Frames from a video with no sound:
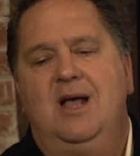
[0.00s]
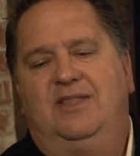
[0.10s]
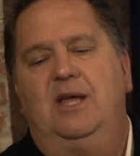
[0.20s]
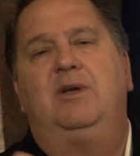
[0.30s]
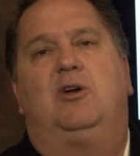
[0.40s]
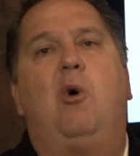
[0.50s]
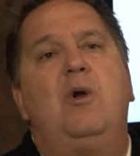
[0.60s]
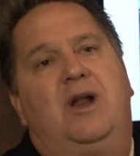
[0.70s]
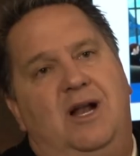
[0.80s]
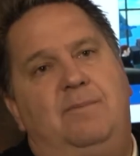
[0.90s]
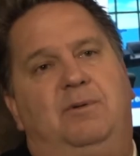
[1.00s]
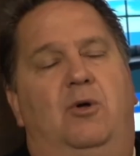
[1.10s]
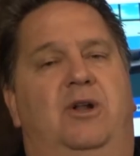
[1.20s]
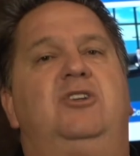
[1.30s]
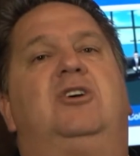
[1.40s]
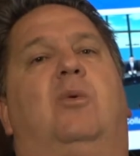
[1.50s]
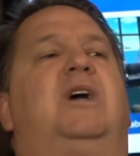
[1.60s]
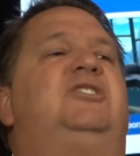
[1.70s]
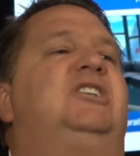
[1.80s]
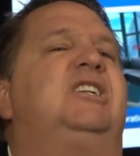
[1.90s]
they record it and upload it, and you can
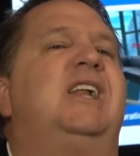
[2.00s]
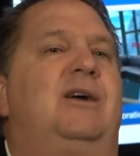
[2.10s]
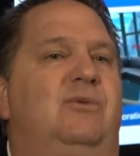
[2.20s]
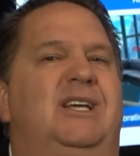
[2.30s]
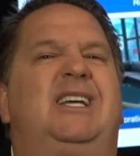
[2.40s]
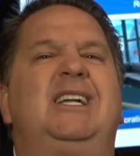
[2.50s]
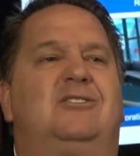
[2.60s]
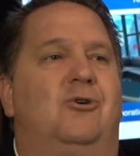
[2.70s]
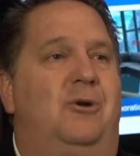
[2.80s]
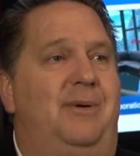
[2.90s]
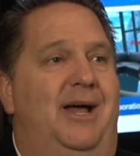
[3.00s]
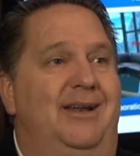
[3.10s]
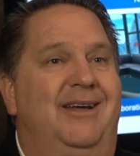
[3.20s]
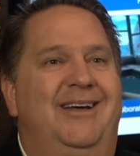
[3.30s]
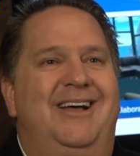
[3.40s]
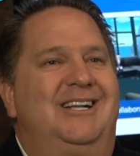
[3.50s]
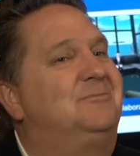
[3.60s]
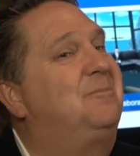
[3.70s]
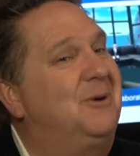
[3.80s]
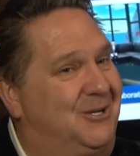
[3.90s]
watch it tonight when the kids go to bed. It's
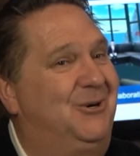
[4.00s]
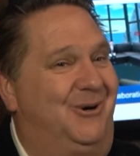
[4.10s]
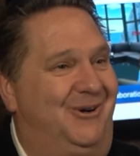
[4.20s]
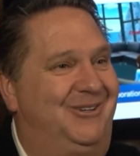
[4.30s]
pretty cool.